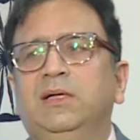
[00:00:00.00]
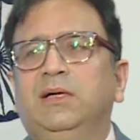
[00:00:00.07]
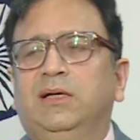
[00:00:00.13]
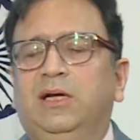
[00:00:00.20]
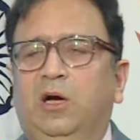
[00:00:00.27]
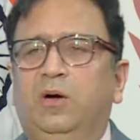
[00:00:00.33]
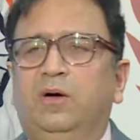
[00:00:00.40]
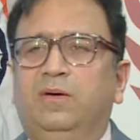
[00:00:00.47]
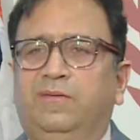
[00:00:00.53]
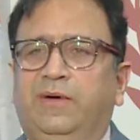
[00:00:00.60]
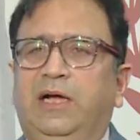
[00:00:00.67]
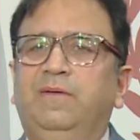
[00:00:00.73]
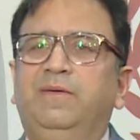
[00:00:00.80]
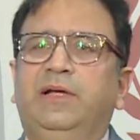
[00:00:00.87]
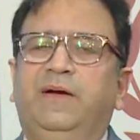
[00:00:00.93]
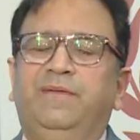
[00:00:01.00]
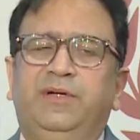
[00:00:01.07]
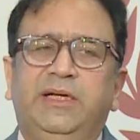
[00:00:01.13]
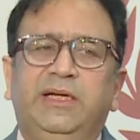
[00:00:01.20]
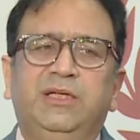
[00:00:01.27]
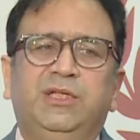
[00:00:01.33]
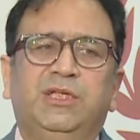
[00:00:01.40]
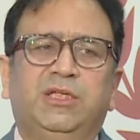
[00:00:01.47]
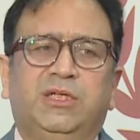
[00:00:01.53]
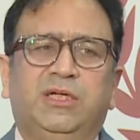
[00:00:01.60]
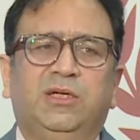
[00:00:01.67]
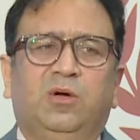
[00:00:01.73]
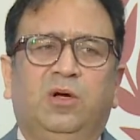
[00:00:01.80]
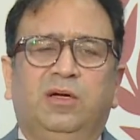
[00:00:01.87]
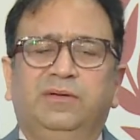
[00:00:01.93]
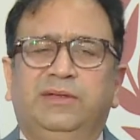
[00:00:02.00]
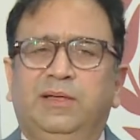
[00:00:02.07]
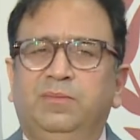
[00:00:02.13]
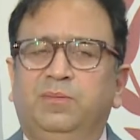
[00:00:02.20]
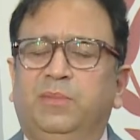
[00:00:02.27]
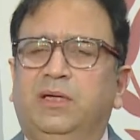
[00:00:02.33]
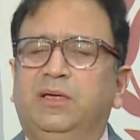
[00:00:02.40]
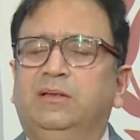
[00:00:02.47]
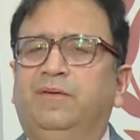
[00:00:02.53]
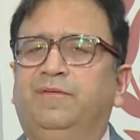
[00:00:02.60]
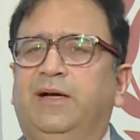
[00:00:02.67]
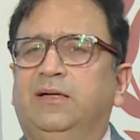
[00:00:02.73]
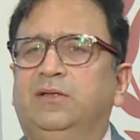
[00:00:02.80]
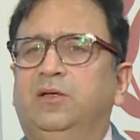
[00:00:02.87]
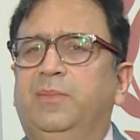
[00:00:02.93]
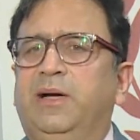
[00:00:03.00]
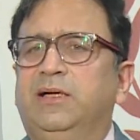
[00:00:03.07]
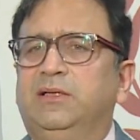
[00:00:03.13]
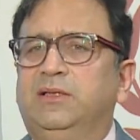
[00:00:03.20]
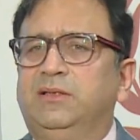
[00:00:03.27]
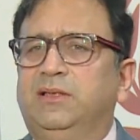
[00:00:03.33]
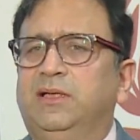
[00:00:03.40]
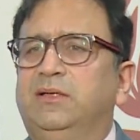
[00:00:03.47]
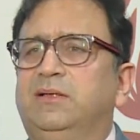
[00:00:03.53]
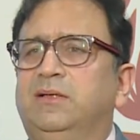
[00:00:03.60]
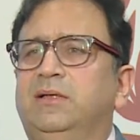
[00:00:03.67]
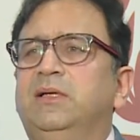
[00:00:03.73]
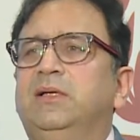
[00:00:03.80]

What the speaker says: Now, while we have deregistered all of them, but the fact of the matter is that